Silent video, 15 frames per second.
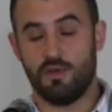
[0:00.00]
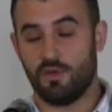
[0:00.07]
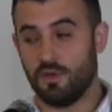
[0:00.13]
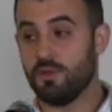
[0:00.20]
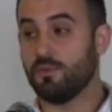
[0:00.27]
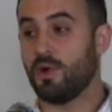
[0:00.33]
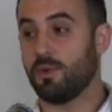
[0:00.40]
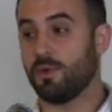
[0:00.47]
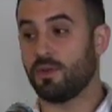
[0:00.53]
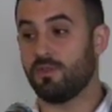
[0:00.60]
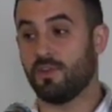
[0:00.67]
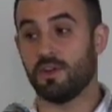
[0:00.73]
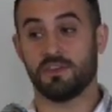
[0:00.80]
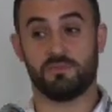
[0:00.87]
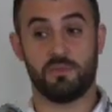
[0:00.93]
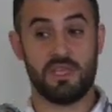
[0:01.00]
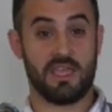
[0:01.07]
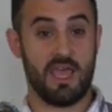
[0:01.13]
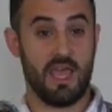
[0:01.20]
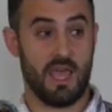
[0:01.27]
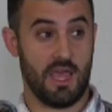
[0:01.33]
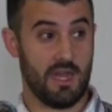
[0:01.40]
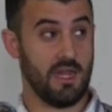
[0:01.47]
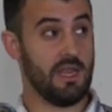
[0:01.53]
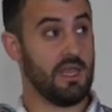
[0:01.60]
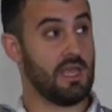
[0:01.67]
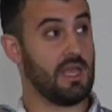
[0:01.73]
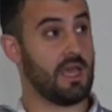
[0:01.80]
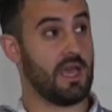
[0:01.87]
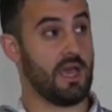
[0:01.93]
Northern Public Affairs began
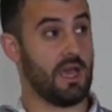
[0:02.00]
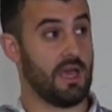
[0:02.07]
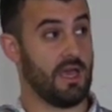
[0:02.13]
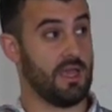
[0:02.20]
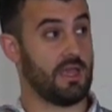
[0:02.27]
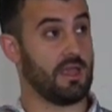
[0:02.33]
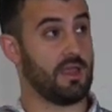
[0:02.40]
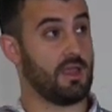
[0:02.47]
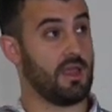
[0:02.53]
uh,